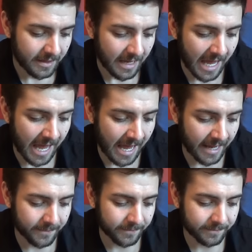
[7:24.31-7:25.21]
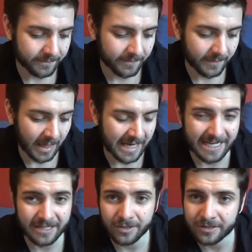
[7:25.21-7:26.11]
And he
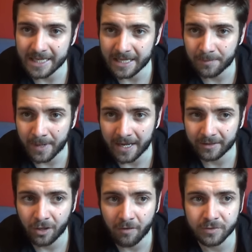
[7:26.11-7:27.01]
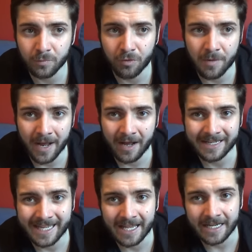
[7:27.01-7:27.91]
can just sit at the back, not have to worry
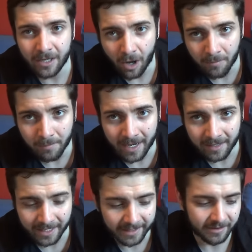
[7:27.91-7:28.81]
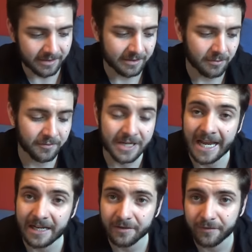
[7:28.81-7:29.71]
about getting in combat like you do with
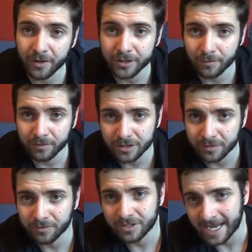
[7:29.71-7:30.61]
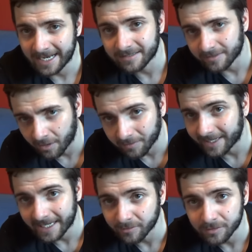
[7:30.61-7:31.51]
Dane in the first one, because you want Dane to go and
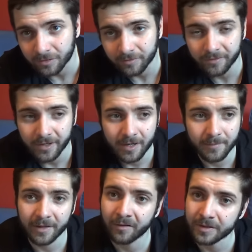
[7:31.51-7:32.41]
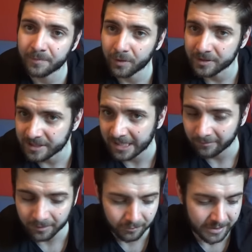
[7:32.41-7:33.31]
kill stuff, but you're putting your
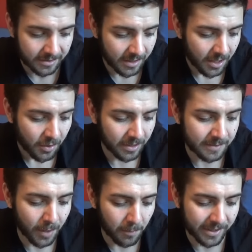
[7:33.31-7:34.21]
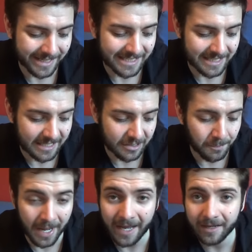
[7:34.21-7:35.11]
general at risk. Whereas Bomber can sit at the
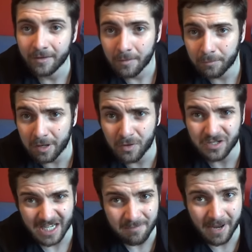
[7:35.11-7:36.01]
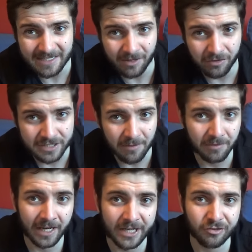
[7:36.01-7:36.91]
back, pretty much in base contact with
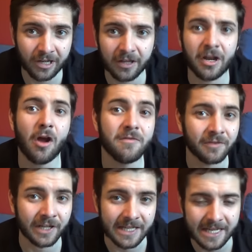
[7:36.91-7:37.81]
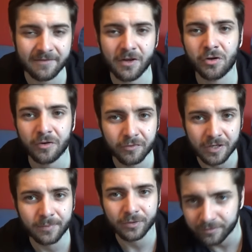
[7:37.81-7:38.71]
Galadriel, and hopefully give her a 3
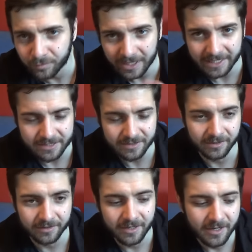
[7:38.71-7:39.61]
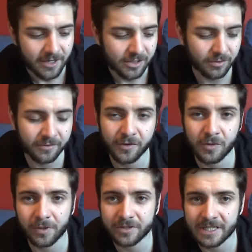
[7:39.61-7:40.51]
point of will each turn. So on a
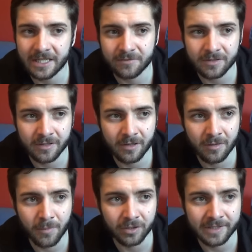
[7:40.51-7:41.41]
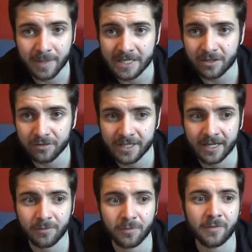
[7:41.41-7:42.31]
4+, he gives a model in base
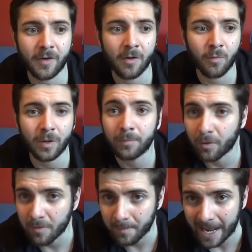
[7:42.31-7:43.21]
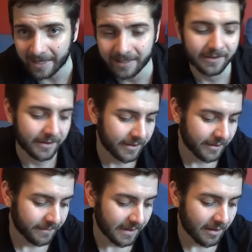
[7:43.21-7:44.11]
contact with a will point back,
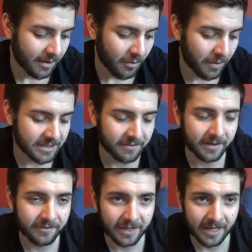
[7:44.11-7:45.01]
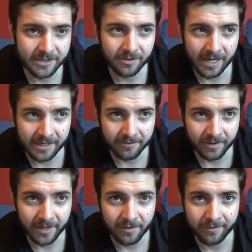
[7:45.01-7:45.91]
which I think for Galadriel, Lady of
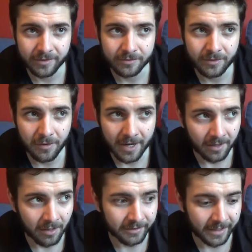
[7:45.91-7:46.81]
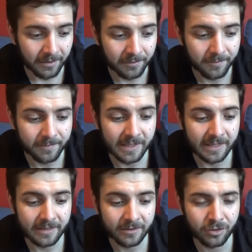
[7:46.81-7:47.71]
Light, who I've used quite a lot now,
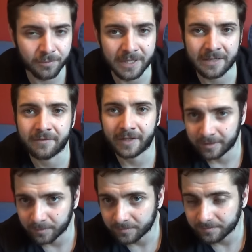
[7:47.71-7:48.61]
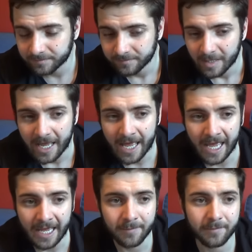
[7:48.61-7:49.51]
could be invaluable.
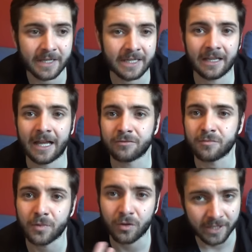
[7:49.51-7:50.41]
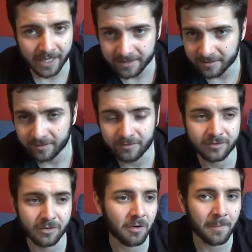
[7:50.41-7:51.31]
It allows them more dice to
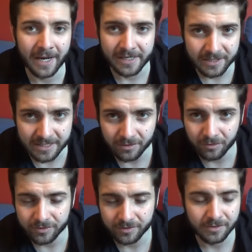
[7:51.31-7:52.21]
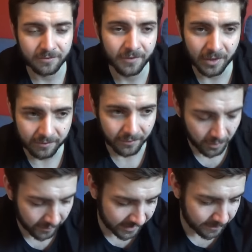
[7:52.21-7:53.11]
do a banishes or to do further
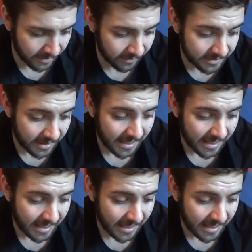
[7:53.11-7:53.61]
Fortify Spirits.